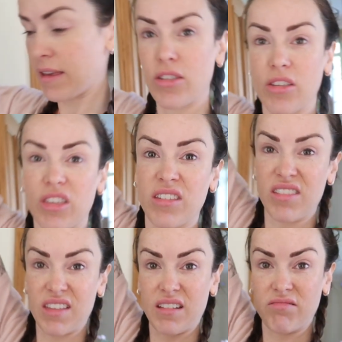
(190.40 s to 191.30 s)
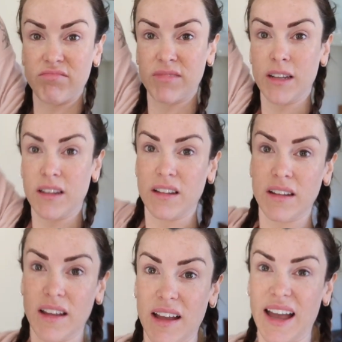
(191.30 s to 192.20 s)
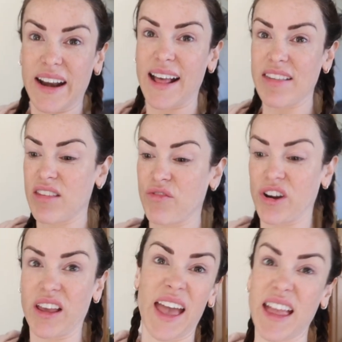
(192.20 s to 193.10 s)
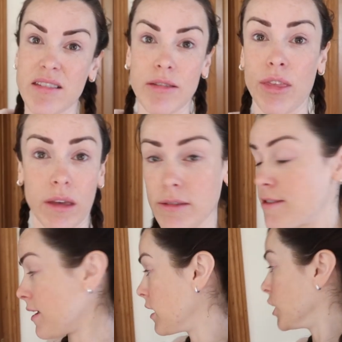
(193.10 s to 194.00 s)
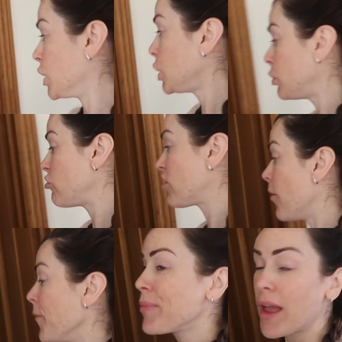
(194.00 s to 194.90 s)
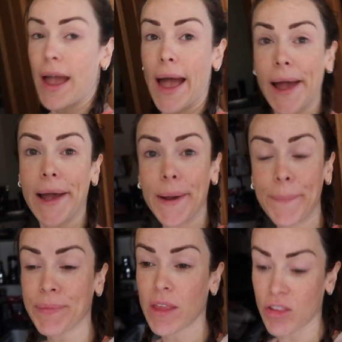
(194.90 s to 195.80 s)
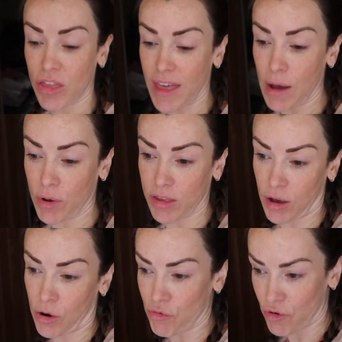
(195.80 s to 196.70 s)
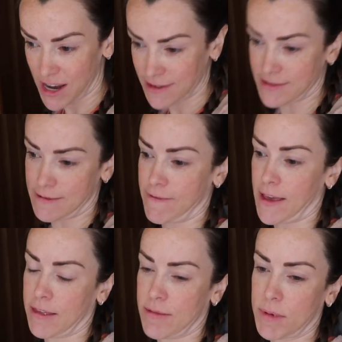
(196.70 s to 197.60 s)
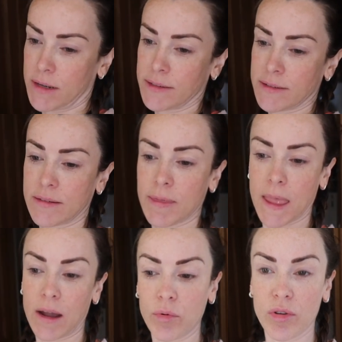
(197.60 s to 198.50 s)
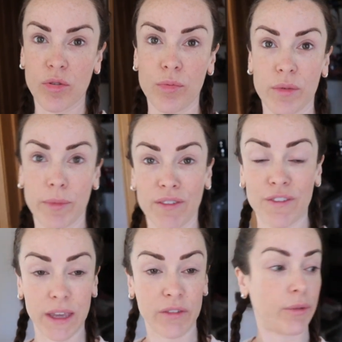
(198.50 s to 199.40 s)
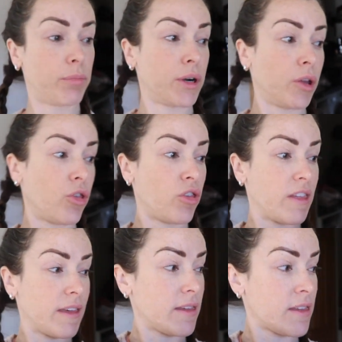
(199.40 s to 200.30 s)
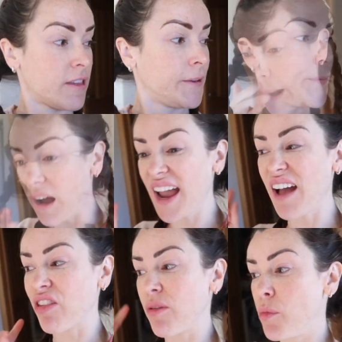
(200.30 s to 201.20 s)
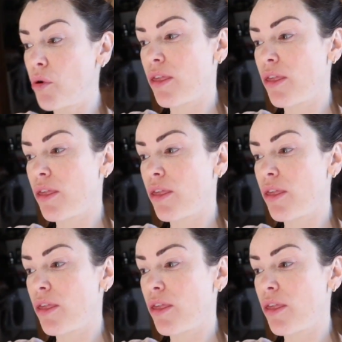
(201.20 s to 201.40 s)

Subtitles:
so this is it. And it has different like heads and things that you can use. So that was a great investment. That was one of my favorite purchases. I have some more